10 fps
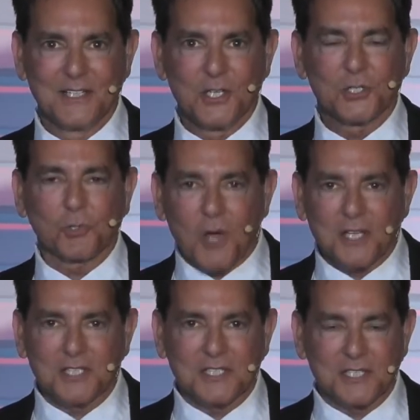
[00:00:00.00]

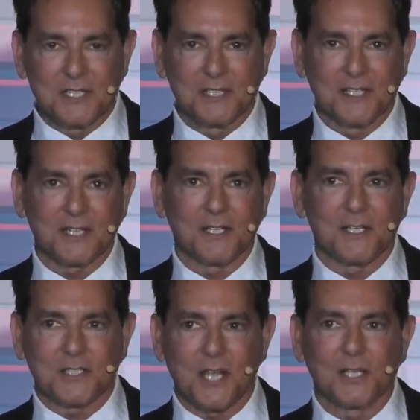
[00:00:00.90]
Trust that an
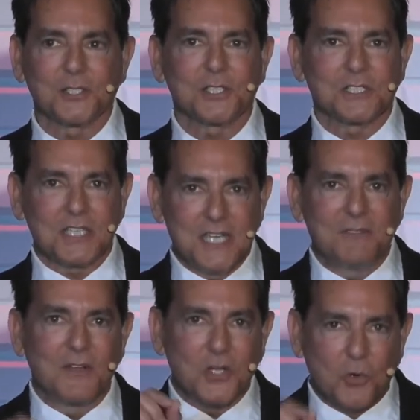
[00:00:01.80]
intelligence
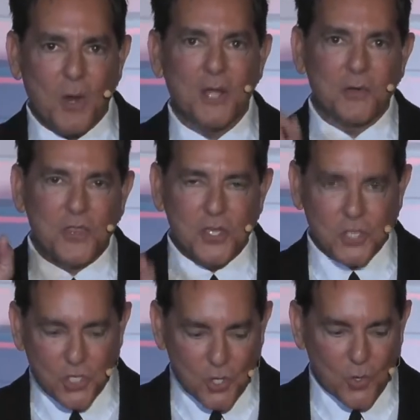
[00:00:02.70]
even greater than
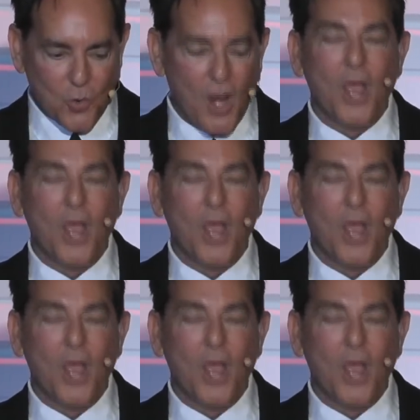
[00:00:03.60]
you